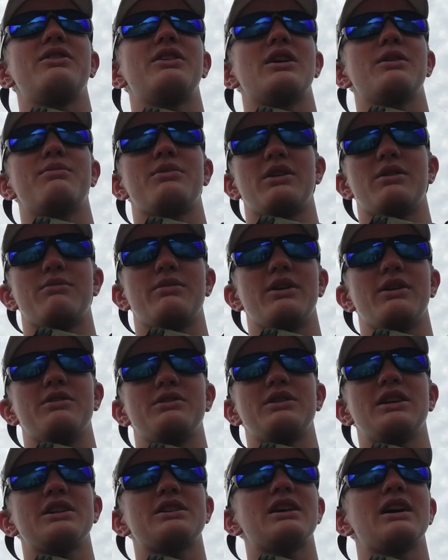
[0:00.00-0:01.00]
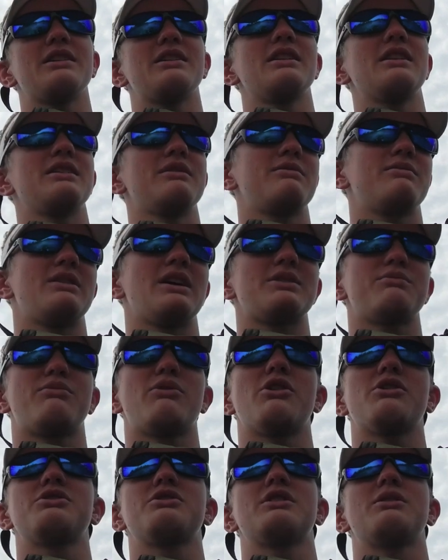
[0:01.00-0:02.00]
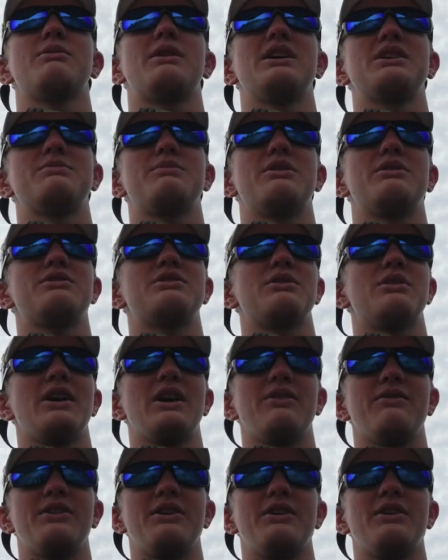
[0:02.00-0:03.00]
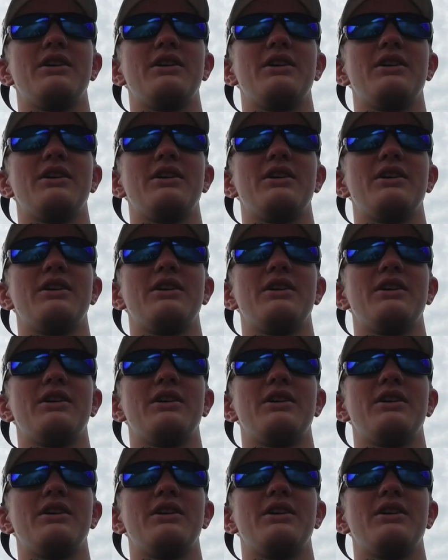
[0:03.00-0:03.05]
up their boats. I think that's partially why this boat's so heavy,